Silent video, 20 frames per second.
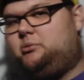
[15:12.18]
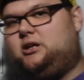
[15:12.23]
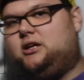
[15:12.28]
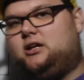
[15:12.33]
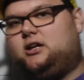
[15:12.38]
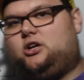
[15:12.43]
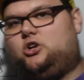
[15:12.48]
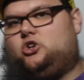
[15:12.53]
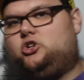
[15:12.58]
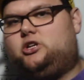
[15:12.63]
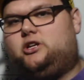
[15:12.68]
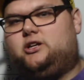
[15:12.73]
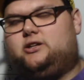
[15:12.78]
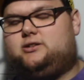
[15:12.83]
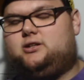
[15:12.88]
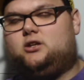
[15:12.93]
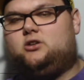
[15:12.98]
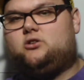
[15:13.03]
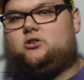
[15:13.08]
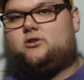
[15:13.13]
be a good
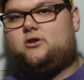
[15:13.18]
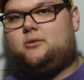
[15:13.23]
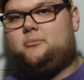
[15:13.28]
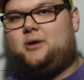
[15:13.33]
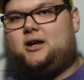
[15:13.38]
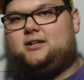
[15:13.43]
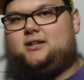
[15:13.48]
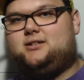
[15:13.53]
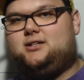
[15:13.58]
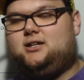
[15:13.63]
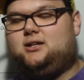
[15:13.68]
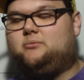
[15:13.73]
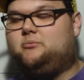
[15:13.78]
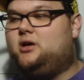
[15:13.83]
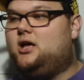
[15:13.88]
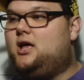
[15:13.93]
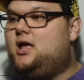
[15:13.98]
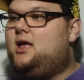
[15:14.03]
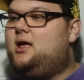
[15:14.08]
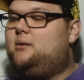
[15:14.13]
contender on my team.
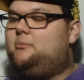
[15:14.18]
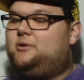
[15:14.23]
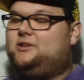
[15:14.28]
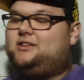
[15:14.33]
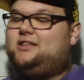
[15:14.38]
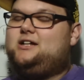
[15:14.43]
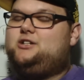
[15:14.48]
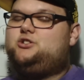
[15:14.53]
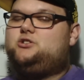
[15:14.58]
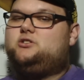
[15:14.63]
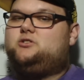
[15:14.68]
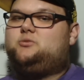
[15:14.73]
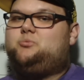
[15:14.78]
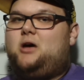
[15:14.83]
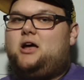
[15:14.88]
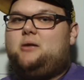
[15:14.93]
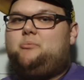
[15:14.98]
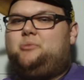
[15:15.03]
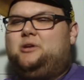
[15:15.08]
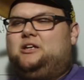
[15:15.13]
But that's just
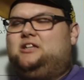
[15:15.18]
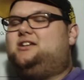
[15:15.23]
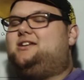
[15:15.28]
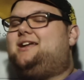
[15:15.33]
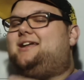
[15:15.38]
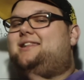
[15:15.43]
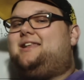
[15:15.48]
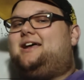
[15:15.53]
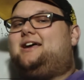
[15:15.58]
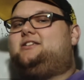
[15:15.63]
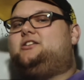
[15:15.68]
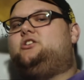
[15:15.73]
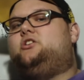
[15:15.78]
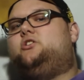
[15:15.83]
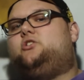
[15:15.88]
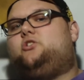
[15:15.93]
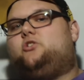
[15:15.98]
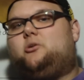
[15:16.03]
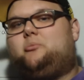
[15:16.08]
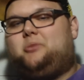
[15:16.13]
my opinion. I'd like to know
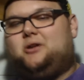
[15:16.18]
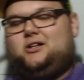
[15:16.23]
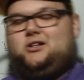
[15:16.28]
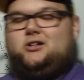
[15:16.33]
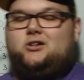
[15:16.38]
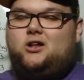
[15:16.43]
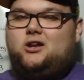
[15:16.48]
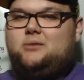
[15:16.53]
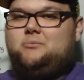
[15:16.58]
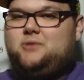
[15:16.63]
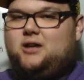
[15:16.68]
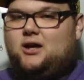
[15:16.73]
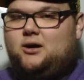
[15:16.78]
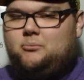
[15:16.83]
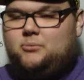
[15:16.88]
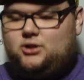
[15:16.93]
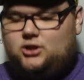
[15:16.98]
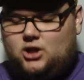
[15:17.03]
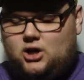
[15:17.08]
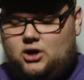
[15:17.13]
your opinion on him
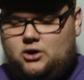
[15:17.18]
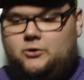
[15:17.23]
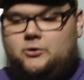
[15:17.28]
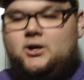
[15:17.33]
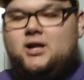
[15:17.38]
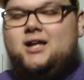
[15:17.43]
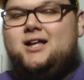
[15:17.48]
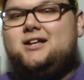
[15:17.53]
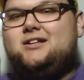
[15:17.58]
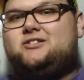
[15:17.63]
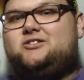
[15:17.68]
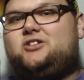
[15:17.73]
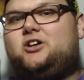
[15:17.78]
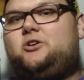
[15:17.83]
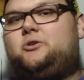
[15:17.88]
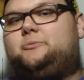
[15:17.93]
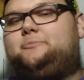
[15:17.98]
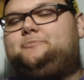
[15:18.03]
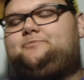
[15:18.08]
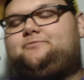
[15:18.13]
down below.
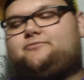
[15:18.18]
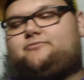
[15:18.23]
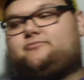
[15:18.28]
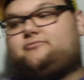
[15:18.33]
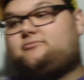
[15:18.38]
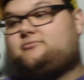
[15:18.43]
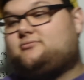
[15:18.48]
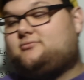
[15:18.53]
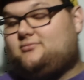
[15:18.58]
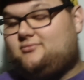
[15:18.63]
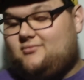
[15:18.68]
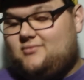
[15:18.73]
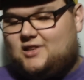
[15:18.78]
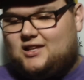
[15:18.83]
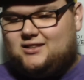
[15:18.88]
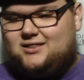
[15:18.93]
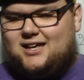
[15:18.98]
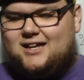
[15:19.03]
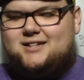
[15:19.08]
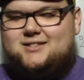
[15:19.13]
So,
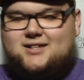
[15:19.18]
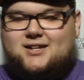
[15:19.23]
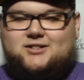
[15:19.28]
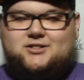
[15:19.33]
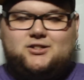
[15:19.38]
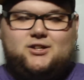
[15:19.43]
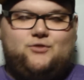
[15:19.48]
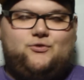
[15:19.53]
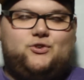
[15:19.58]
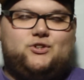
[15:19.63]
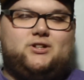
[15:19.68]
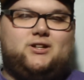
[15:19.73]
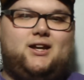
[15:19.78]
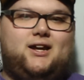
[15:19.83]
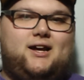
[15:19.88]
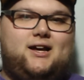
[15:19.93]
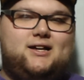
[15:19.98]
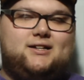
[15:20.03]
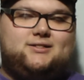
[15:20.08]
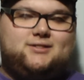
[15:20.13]
that is actually it for
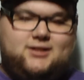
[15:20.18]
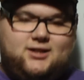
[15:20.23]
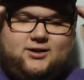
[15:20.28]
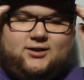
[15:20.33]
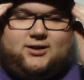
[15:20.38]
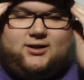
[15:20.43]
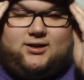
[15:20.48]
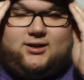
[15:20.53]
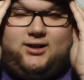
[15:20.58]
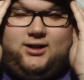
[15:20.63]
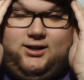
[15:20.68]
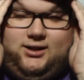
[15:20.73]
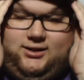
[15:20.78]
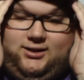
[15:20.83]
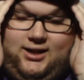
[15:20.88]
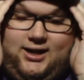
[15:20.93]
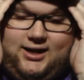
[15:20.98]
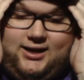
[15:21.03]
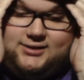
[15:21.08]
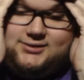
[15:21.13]
today, guys. Uh,
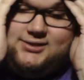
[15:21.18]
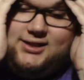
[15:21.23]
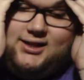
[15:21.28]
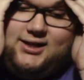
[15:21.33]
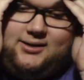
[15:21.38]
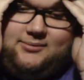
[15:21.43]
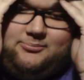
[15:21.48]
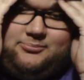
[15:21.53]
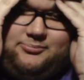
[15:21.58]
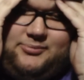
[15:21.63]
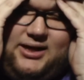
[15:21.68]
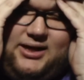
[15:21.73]
like I said, I'm,